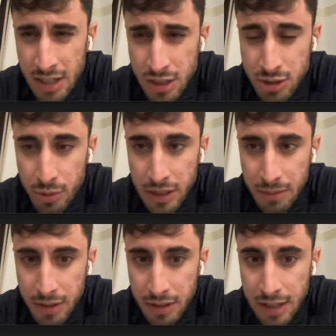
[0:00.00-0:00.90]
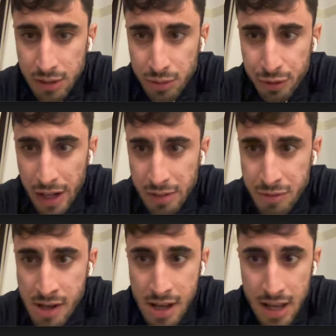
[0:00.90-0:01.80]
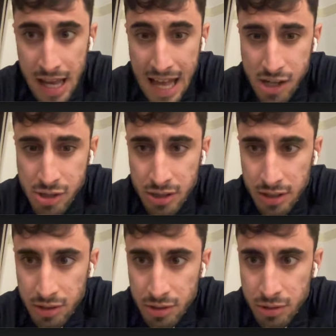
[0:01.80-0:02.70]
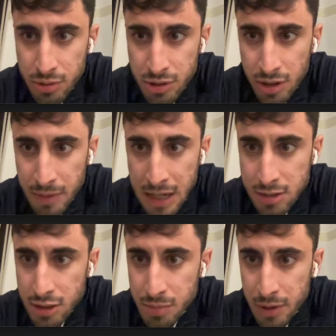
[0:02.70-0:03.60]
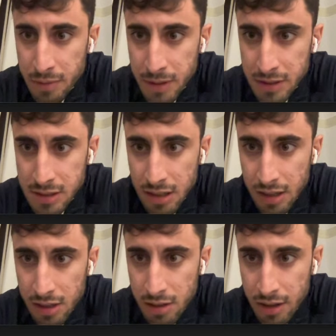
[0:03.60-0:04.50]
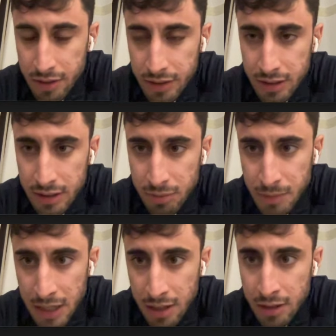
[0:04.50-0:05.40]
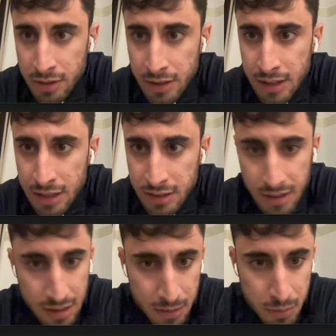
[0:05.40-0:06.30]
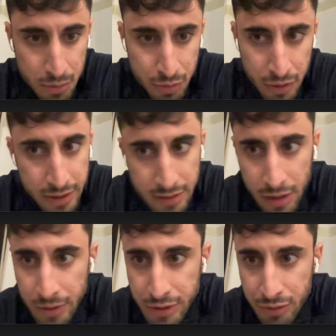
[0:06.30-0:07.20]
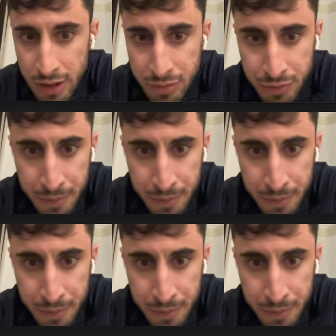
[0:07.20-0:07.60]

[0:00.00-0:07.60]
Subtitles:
So we limited that to 5. I actually need to do some gas experiments. I think it can be higher than that, but for right now it's 5.